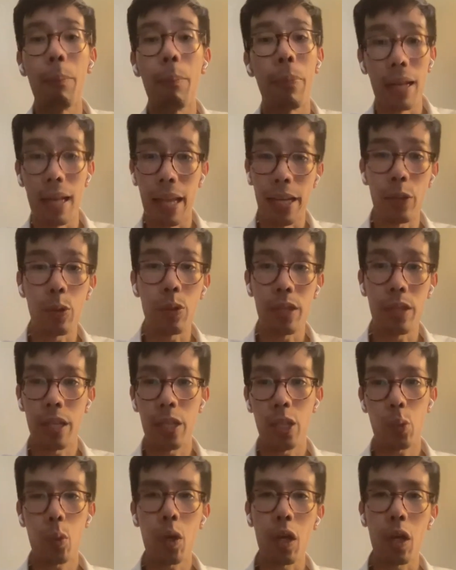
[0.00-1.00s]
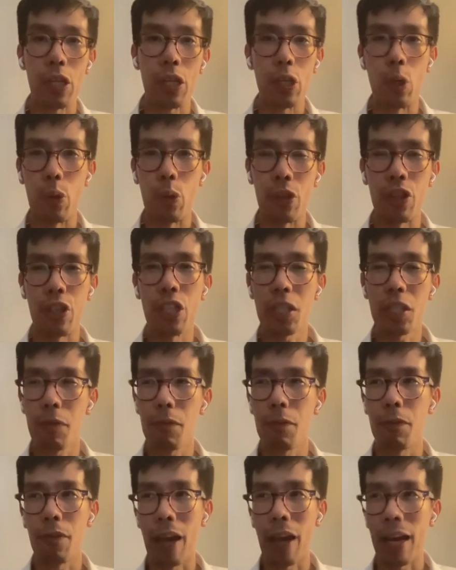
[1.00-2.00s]
But like you said as well,
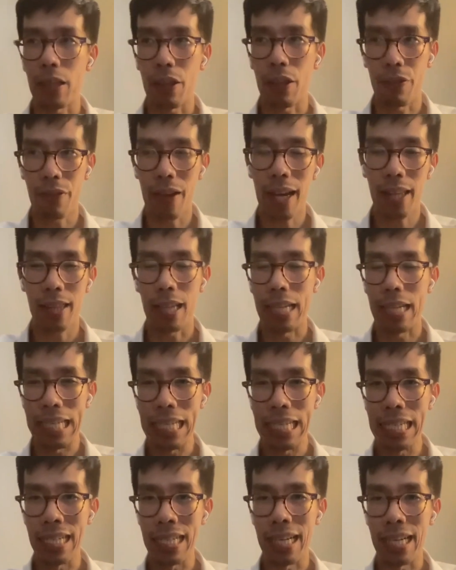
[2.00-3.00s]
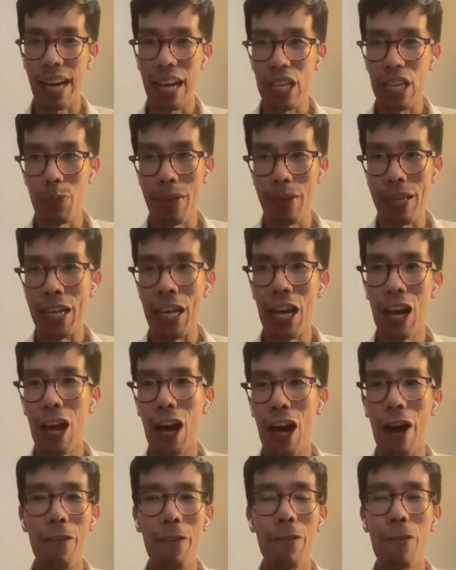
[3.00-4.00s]
the fact that India has been
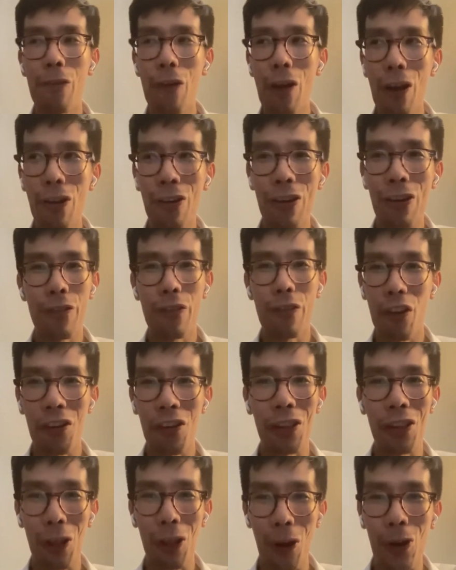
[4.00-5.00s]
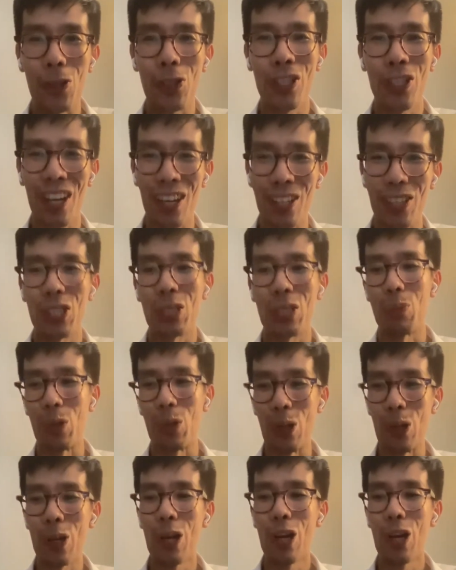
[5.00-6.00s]
a very, very large
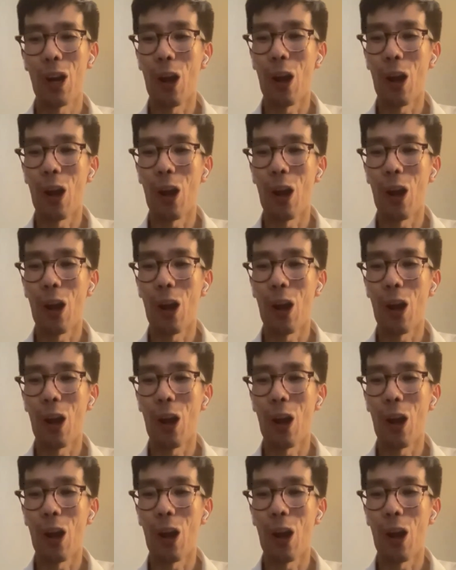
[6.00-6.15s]
customer